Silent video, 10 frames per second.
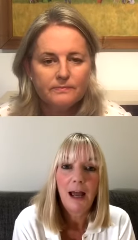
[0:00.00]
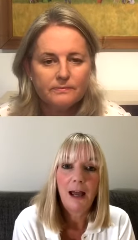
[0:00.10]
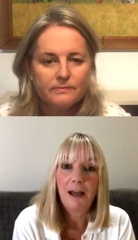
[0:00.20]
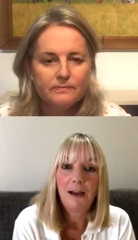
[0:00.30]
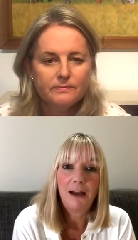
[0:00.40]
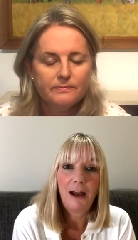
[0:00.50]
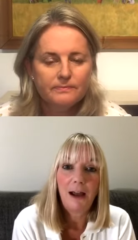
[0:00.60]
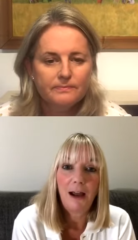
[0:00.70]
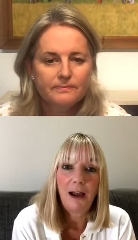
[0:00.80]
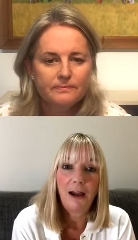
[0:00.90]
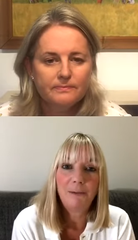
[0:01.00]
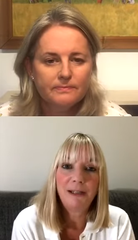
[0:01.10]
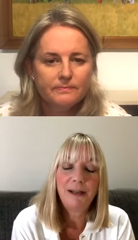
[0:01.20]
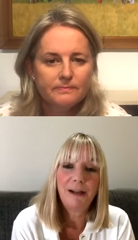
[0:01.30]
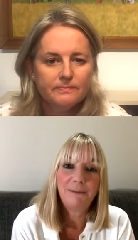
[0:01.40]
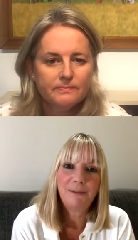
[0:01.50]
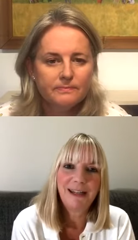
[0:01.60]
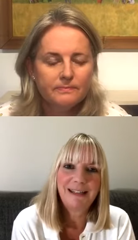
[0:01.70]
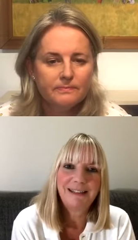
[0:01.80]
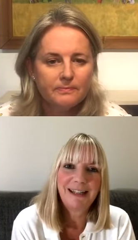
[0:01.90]
Speaker 1: Uh, I mean,
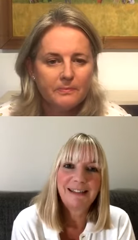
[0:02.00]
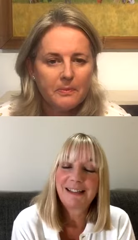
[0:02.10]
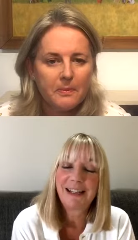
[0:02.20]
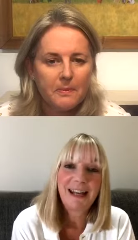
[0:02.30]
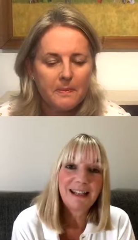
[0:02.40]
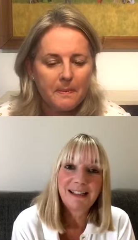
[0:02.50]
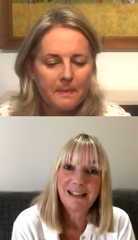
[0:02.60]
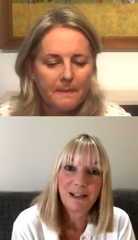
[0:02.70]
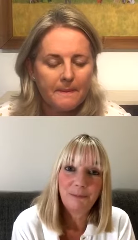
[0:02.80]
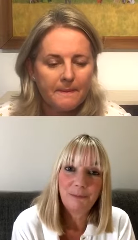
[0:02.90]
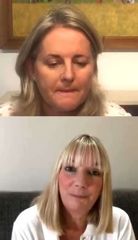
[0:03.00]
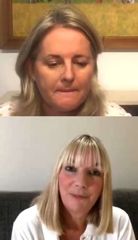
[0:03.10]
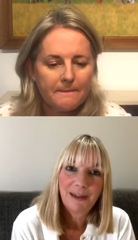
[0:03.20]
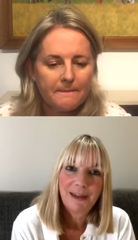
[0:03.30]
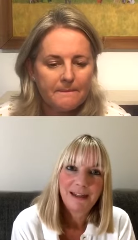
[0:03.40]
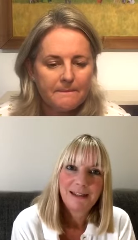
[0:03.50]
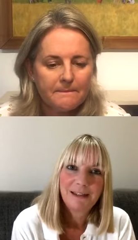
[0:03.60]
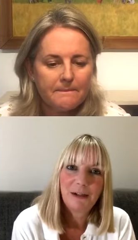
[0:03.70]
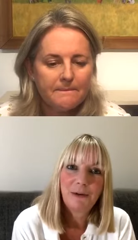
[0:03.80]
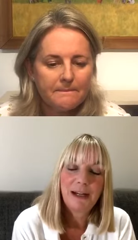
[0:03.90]
it's, it's connecting them.
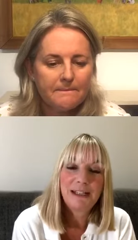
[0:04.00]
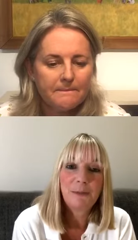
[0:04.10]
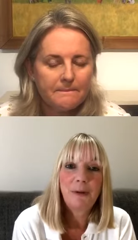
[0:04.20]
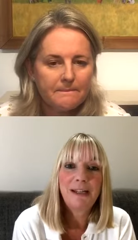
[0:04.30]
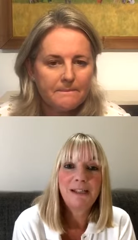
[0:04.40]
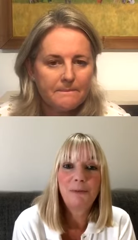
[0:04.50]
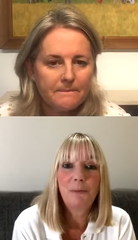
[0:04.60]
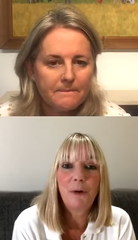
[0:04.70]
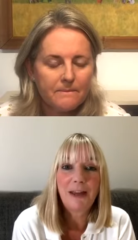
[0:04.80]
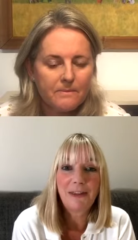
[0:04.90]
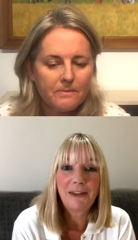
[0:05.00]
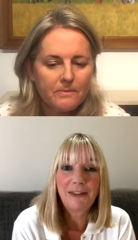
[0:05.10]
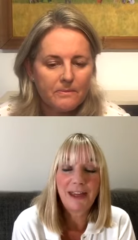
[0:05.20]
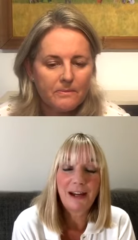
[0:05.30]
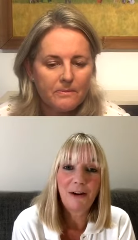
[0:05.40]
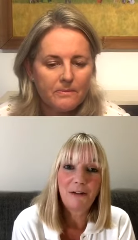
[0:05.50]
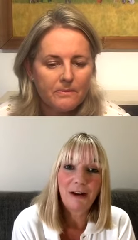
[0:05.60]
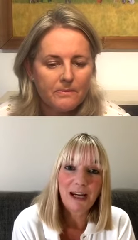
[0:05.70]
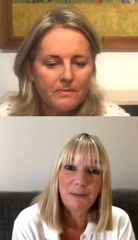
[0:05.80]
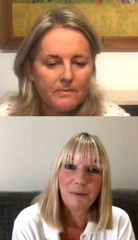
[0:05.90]
So it depends whether they are
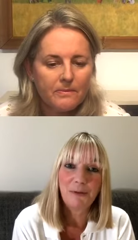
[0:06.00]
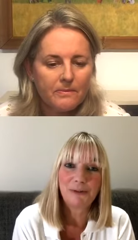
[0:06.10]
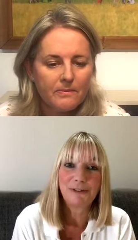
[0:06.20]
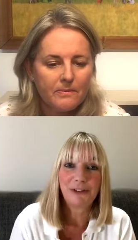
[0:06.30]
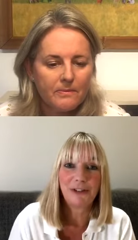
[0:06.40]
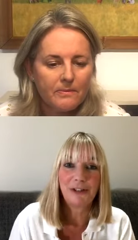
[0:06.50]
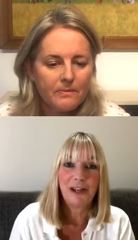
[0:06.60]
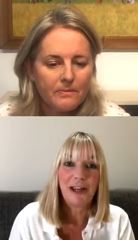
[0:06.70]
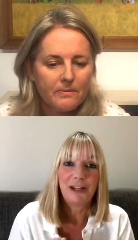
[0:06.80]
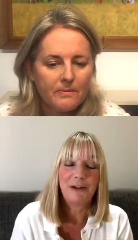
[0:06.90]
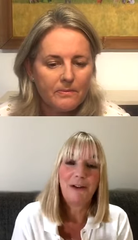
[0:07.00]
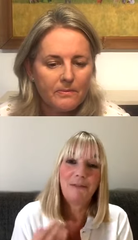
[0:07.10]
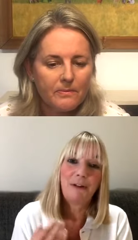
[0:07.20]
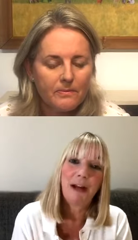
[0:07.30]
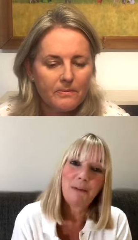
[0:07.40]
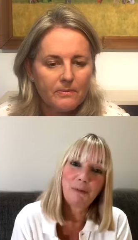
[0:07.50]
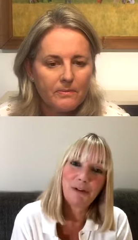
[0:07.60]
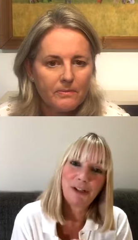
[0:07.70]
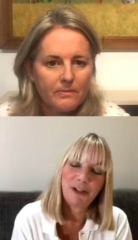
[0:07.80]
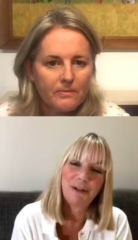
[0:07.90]
able to, you know, if they're able
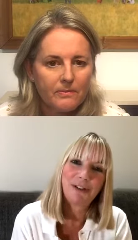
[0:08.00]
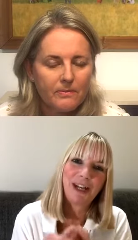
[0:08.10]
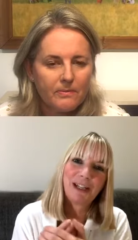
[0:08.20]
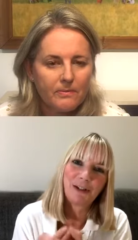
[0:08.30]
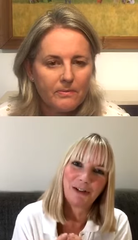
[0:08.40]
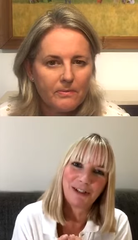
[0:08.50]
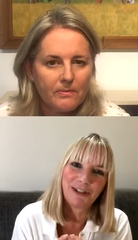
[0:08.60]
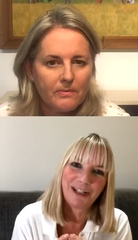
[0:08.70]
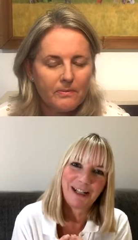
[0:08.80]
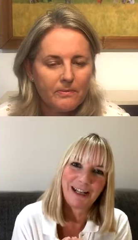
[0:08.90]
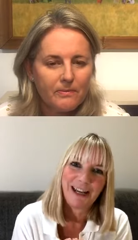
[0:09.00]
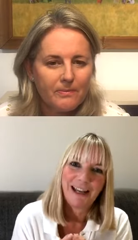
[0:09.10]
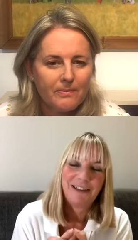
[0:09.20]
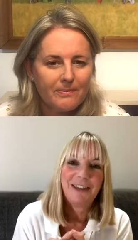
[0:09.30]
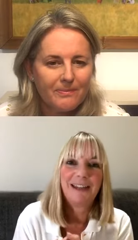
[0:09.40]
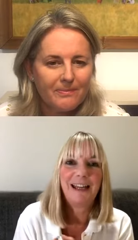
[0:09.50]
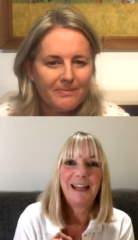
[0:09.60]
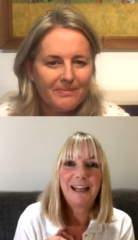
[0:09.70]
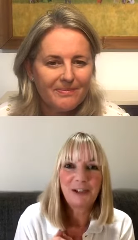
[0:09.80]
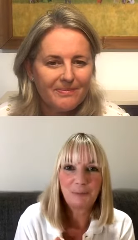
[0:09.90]
to use technology then that
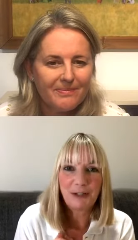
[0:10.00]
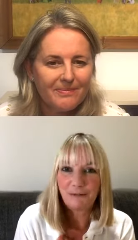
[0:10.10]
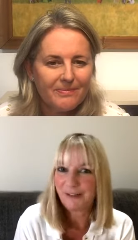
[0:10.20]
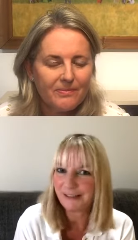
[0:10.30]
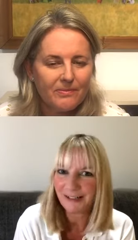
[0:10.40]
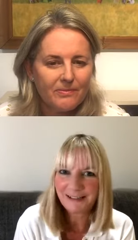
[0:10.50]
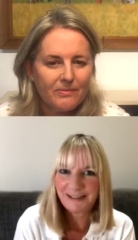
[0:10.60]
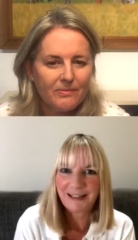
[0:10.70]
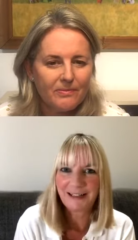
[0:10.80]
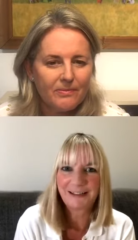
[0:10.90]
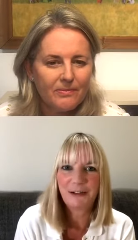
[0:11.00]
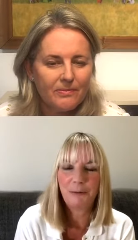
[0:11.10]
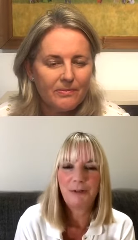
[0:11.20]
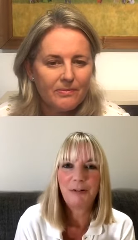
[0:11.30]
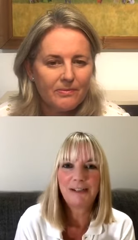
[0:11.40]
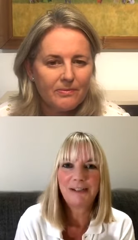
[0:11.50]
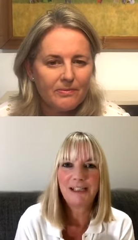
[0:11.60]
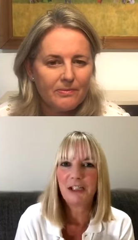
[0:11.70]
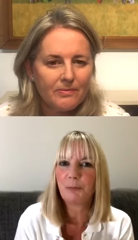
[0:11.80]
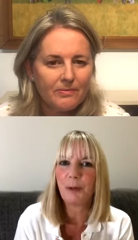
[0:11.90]
has been fantastic. So we've had to
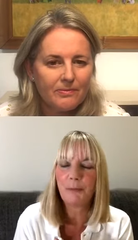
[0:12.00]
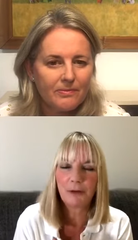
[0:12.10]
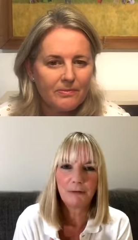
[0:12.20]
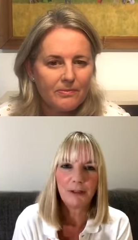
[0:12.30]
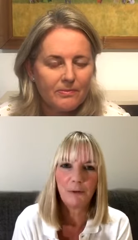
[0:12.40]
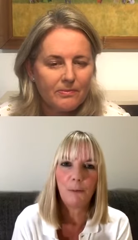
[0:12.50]
teach my mother-in-law